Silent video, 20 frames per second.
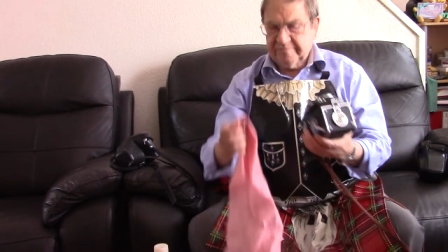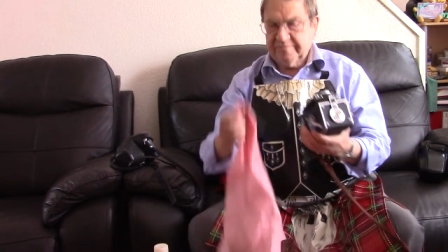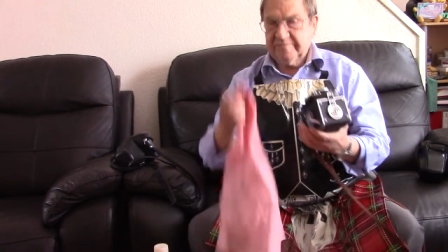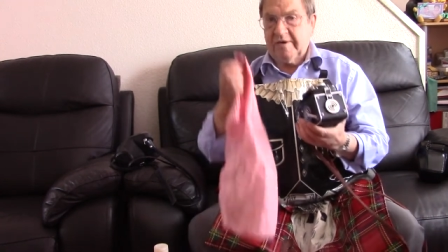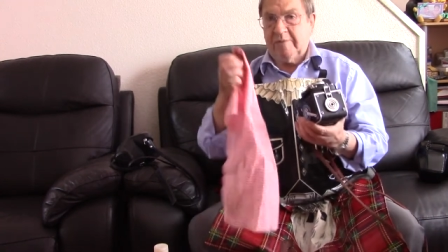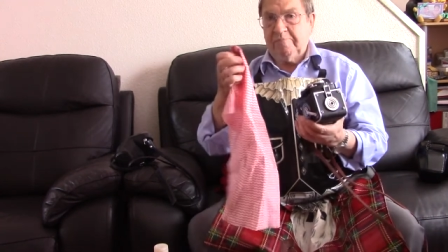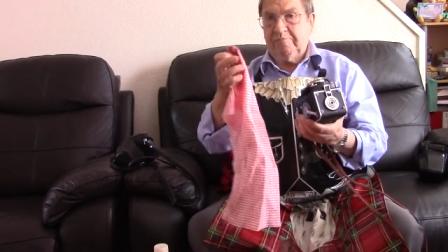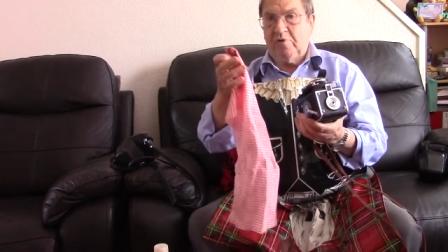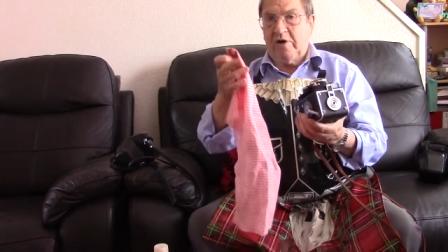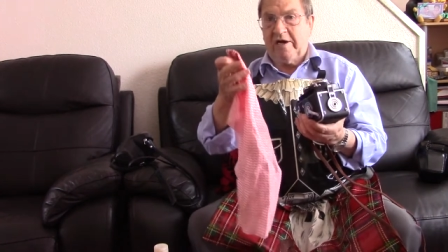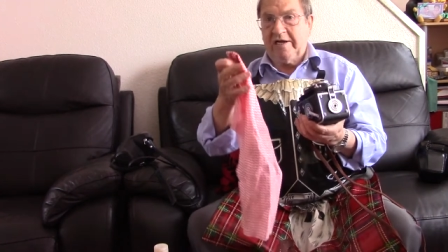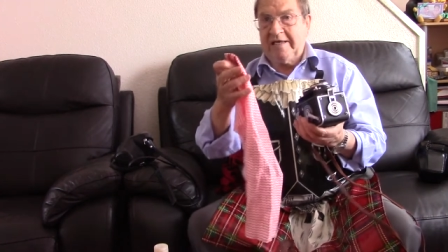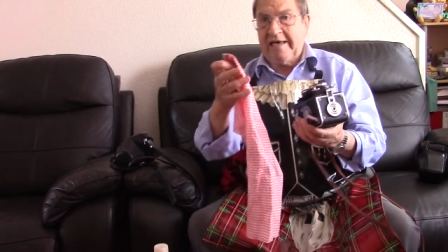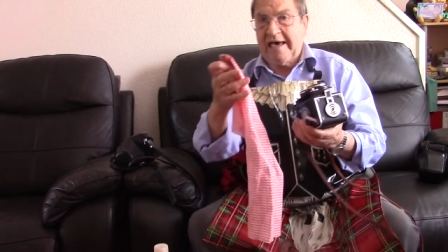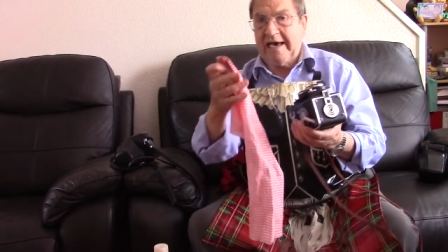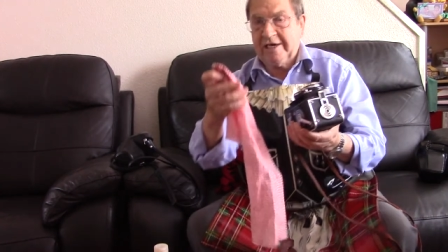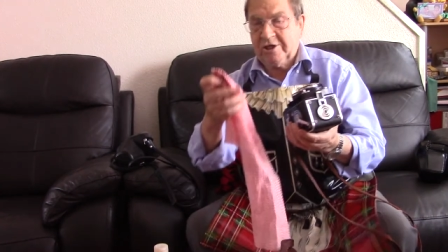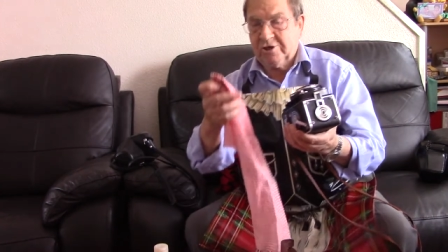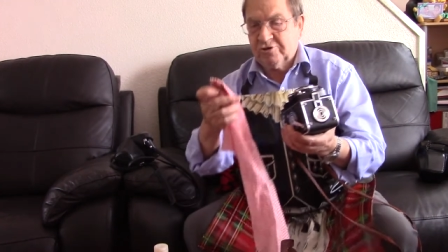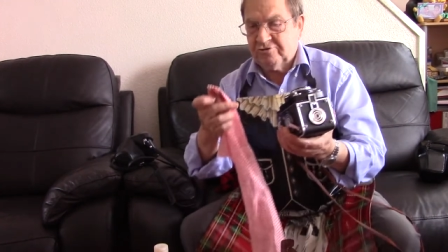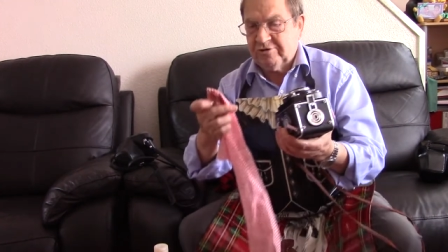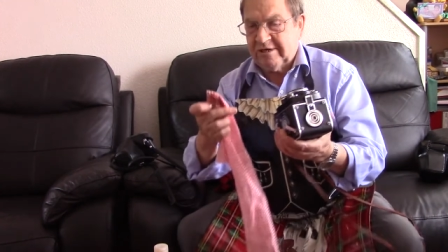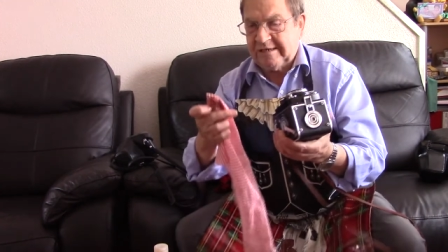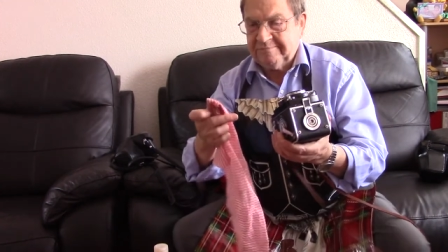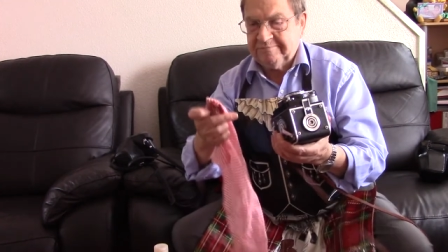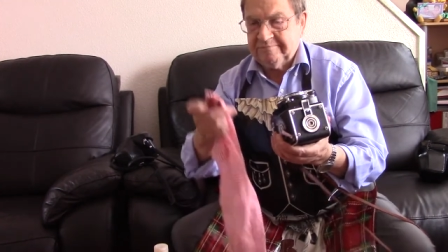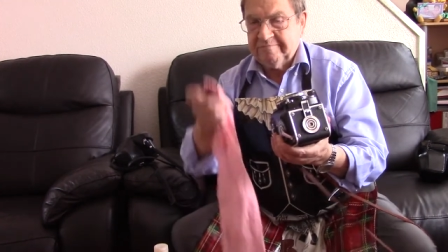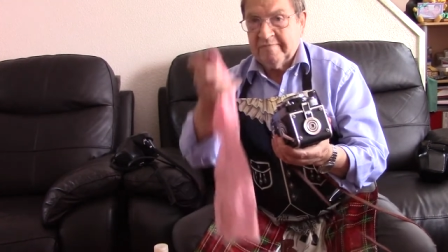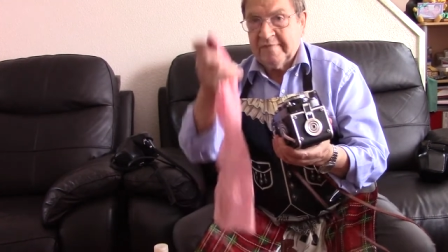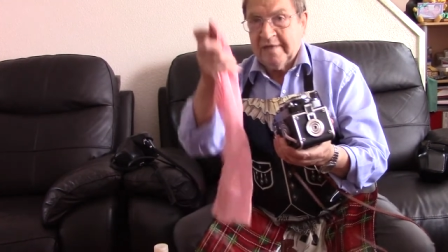now put any
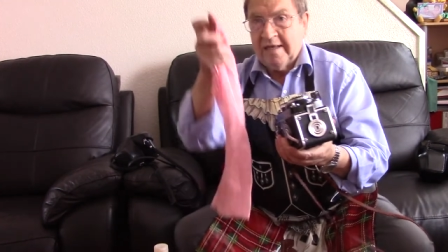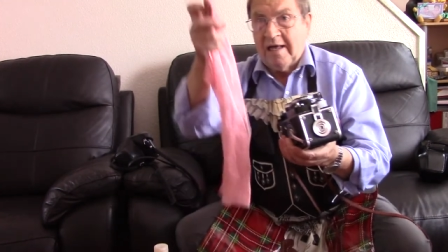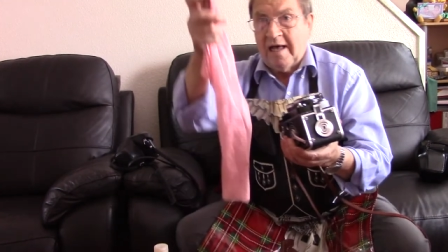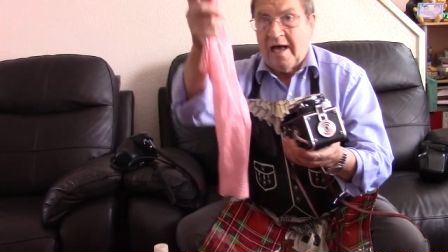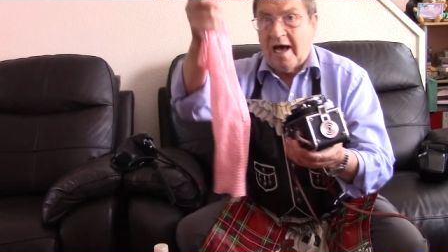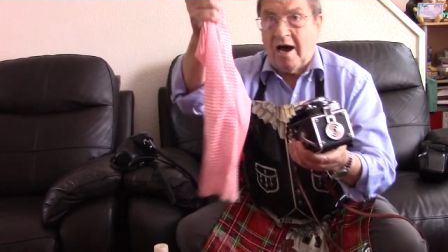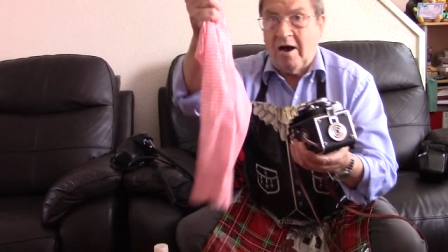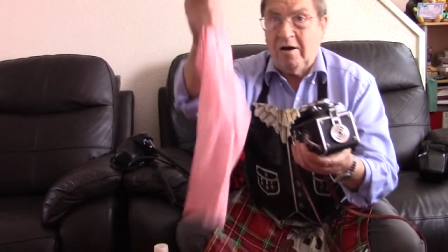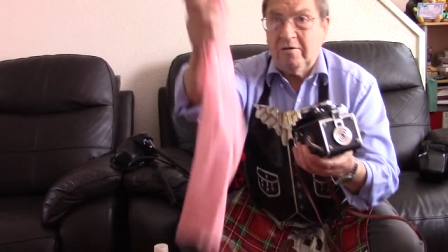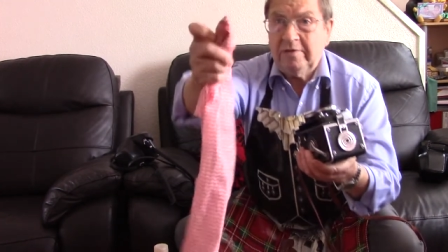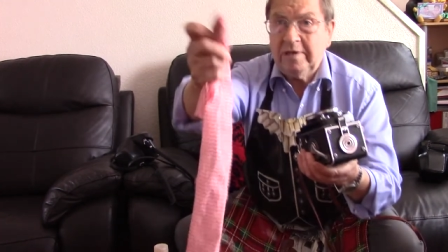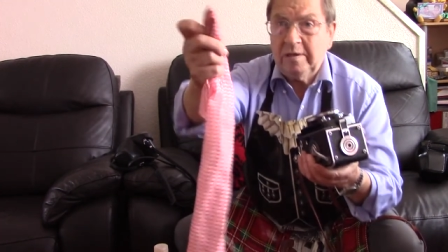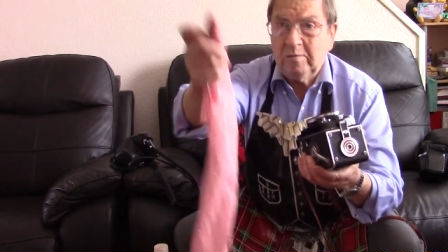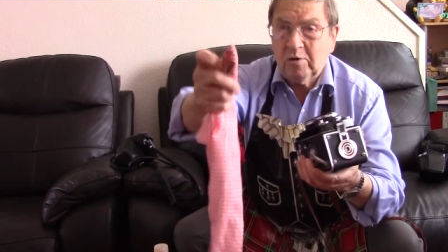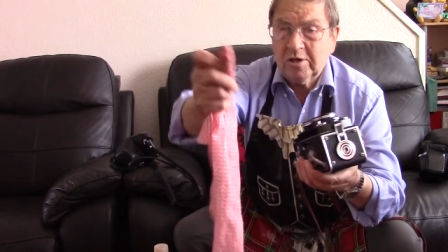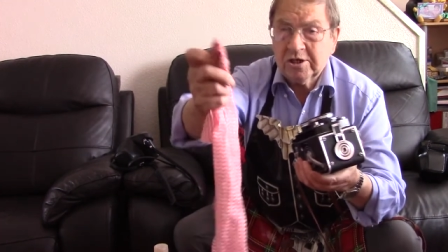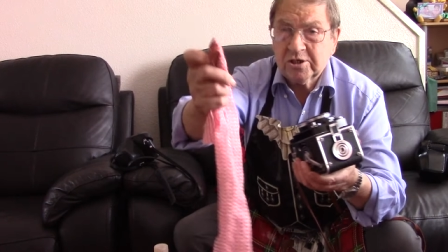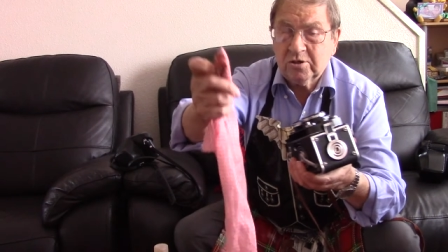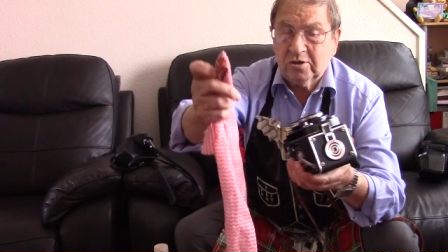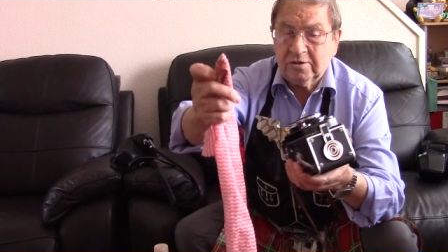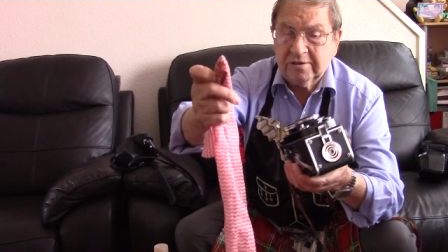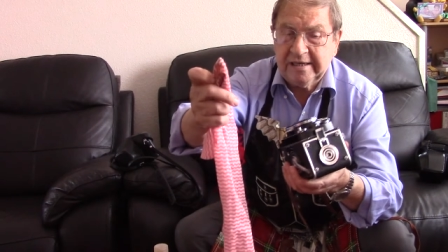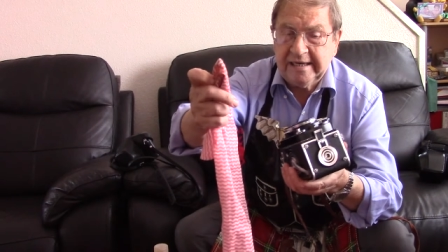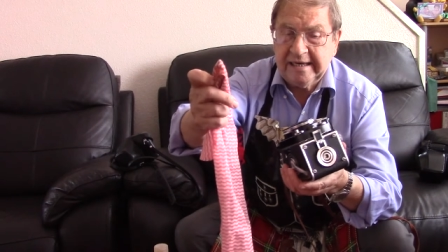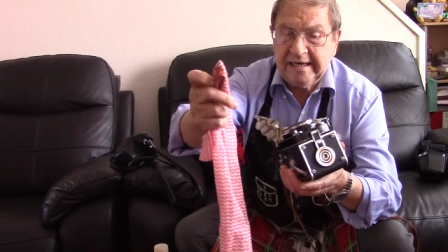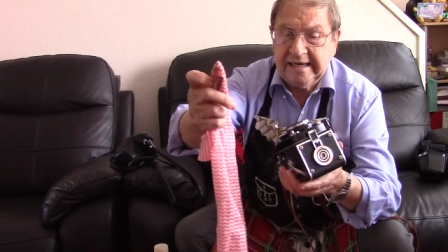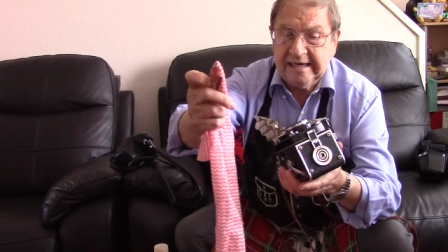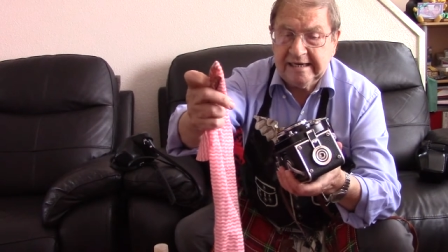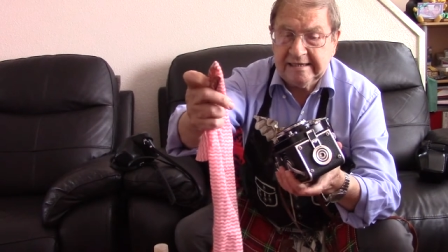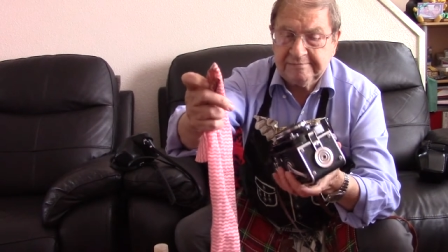extra, only what's on
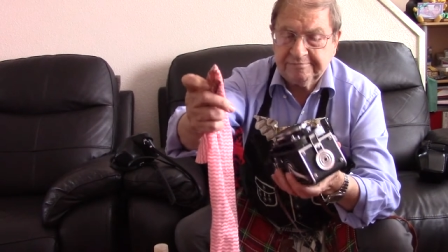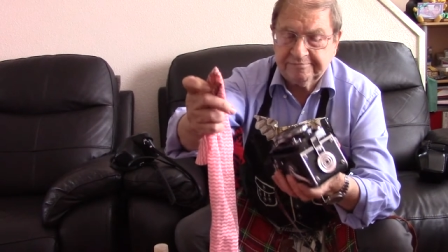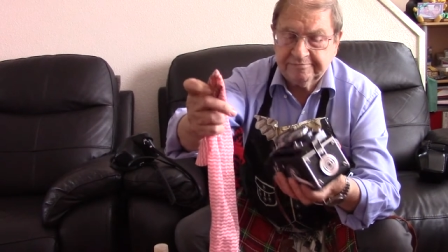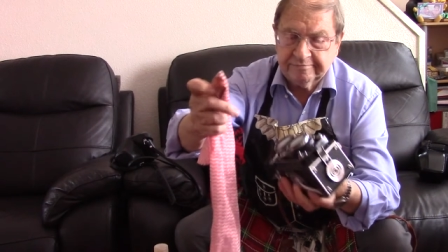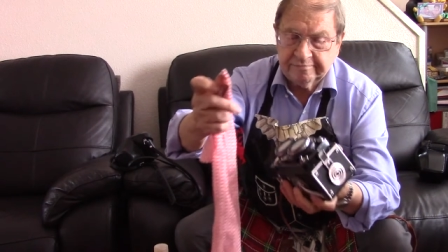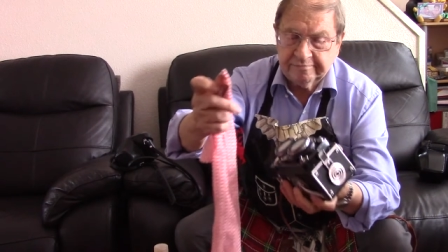here,